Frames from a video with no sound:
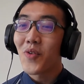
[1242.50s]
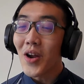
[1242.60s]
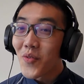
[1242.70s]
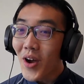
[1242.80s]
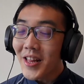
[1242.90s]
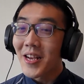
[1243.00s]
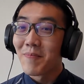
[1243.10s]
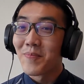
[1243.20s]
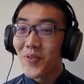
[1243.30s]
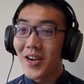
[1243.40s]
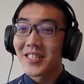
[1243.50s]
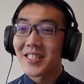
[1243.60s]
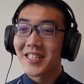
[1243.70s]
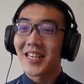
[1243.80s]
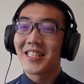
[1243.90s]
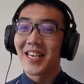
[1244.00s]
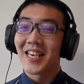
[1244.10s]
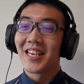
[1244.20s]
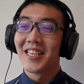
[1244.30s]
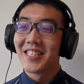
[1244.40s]
right run a bright sunny
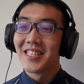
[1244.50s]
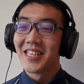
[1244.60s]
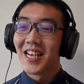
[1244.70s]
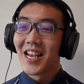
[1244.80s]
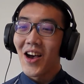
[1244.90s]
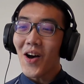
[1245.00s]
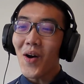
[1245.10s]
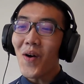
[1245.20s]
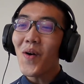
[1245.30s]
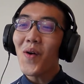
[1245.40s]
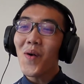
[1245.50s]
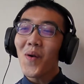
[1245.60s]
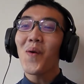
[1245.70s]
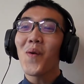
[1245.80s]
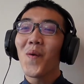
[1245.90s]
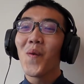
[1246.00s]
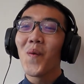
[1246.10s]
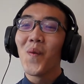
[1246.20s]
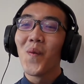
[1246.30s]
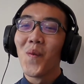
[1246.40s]
day.
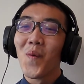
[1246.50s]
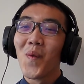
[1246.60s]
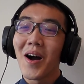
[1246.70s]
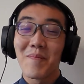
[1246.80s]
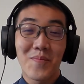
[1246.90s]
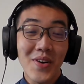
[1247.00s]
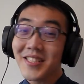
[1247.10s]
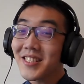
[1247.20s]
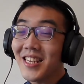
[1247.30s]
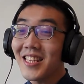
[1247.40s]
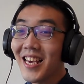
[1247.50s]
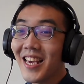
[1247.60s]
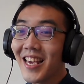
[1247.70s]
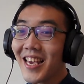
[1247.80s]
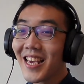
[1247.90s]
Oh, a bright sunny day.